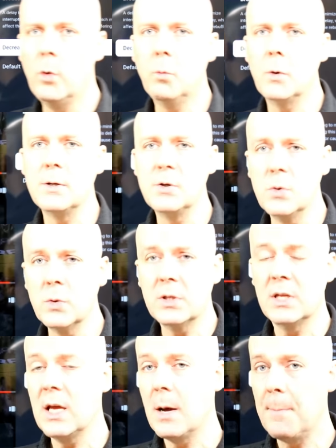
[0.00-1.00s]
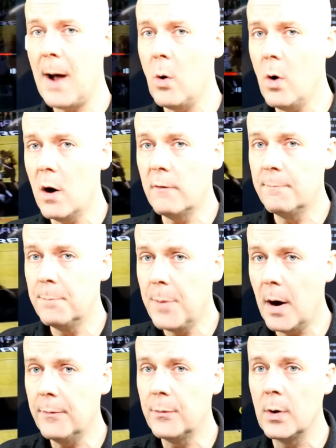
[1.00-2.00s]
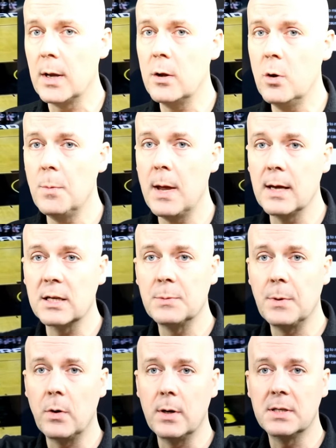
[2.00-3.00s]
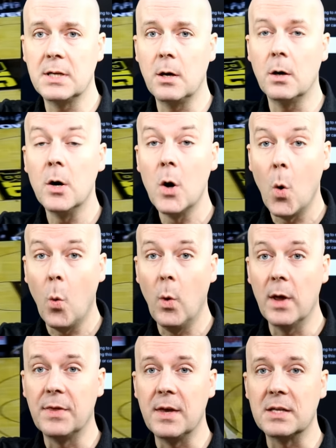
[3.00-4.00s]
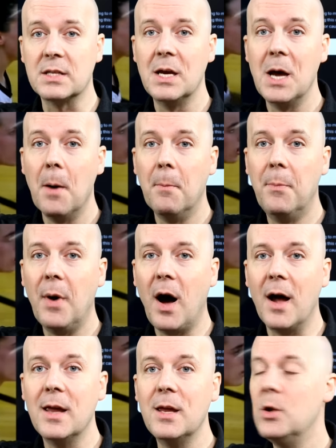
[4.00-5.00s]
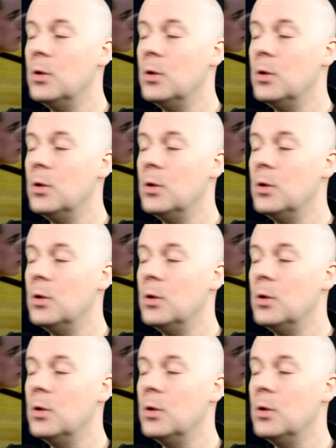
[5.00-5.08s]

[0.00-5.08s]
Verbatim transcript: will reduce the amount of buffering you may experience here with this, but